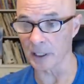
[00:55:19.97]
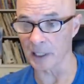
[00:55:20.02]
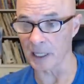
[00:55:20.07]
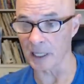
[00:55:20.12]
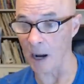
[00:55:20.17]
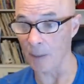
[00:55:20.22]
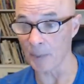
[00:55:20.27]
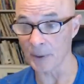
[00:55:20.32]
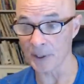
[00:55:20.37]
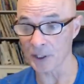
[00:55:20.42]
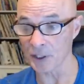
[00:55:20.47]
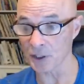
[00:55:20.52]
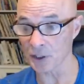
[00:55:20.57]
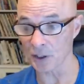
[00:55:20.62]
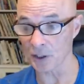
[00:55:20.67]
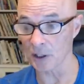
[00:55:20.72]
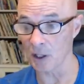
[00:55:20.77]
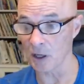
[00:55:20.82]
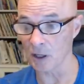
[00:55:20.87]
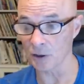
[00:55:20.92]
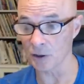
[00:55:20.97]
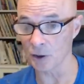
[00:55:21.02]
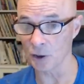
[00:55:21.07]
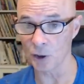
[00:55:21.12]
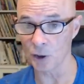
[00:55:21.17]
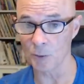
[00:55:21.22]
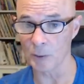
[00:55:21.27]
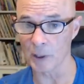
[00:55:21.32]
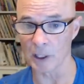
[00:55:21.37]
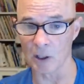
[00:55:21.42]
a competition long
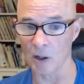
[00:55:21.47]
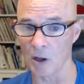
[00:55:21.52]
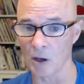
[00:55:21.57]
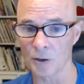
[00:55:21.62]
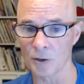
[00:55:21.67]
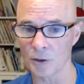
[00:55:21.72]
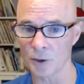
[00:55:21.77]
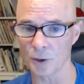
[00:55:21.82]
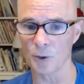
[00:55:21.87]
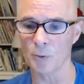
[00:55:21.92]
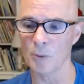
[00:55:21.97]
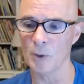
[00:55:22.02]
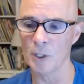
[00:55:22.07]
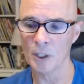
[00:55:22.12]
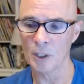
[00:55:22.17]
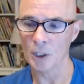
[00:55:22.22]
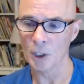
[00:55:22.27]
tube and a long tube.